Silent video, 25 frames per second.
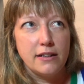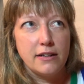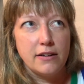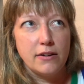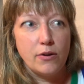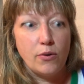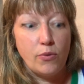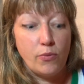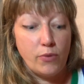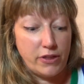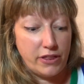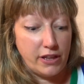
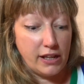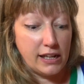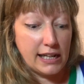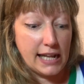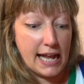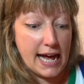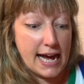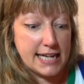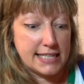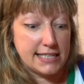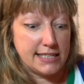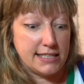with a
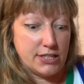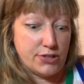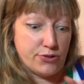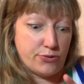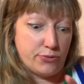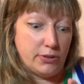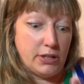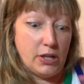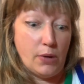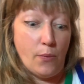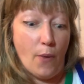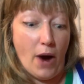glass that's
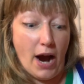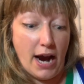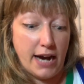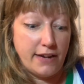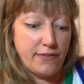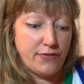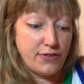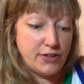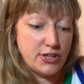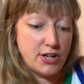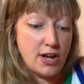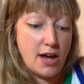really wide
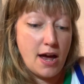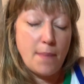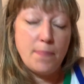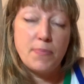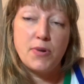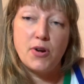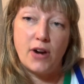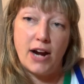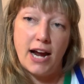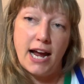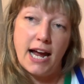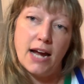at the top,
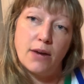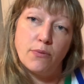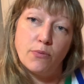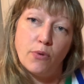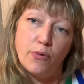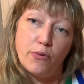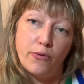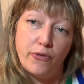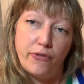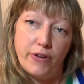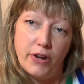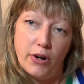your hand
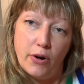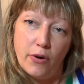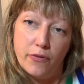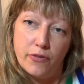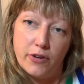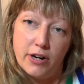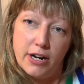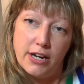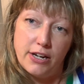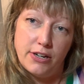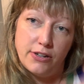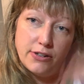won't fit over
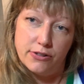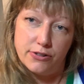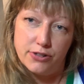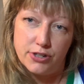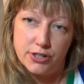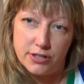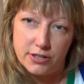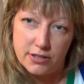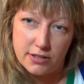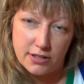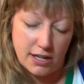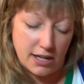it and you'll
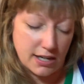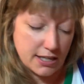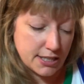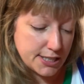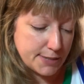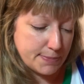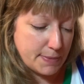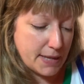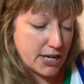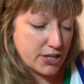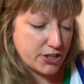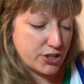just kind of
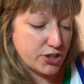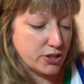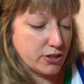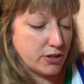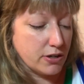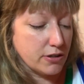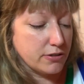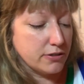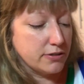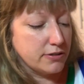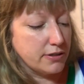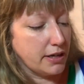splash it
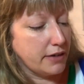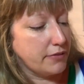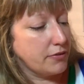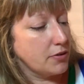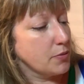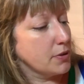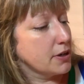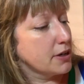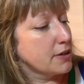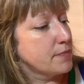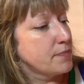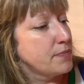all
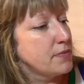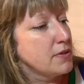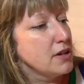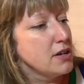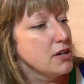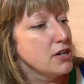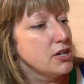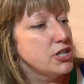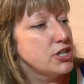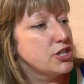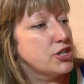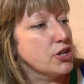everywhere.
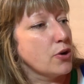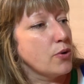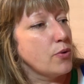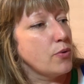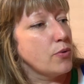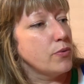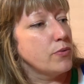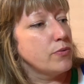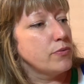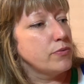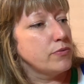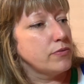So
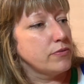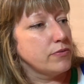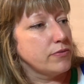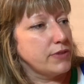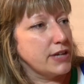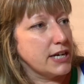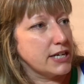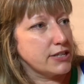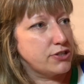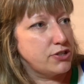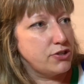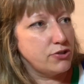
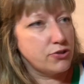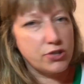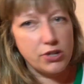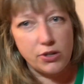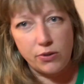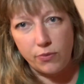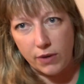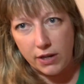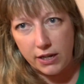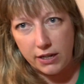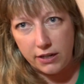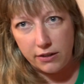that's usually
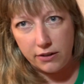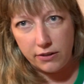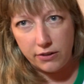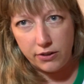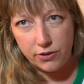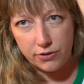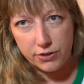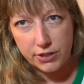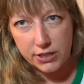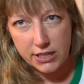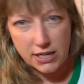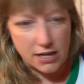what
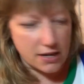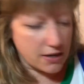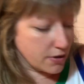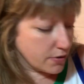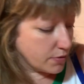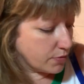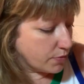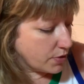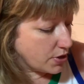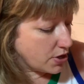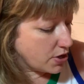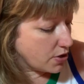you'll see
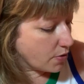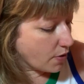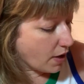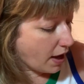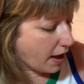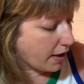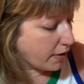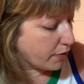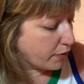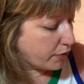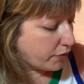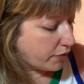when you
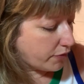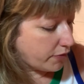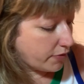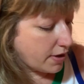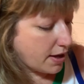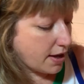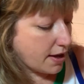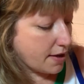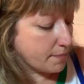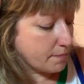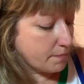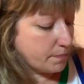have
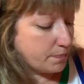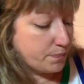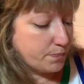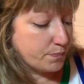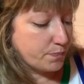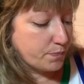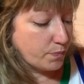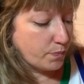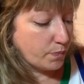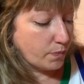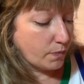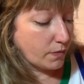
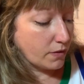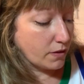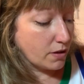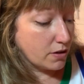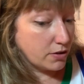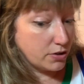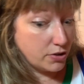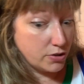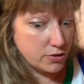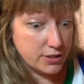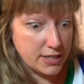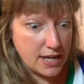
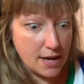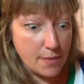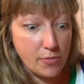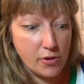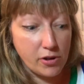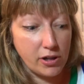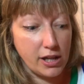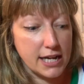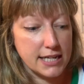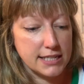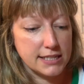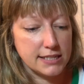your sample
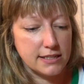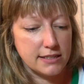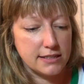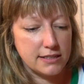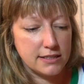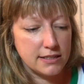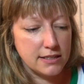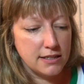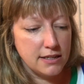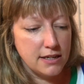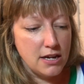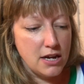
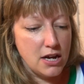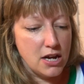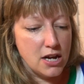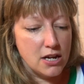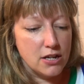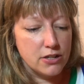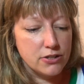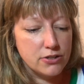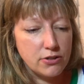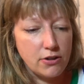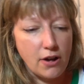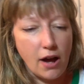glasses.
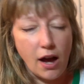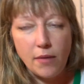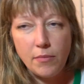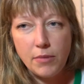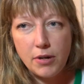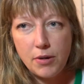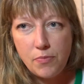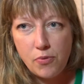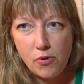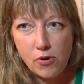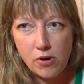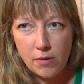So now I'm
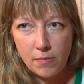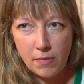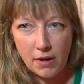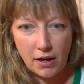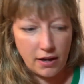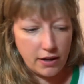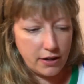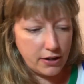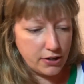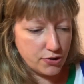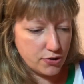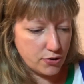going to pour my
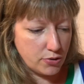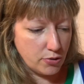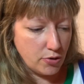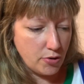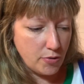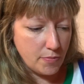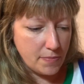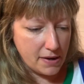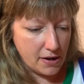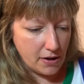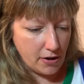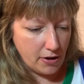control
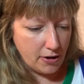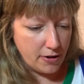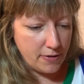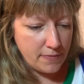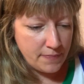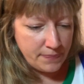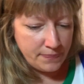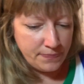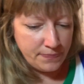beer.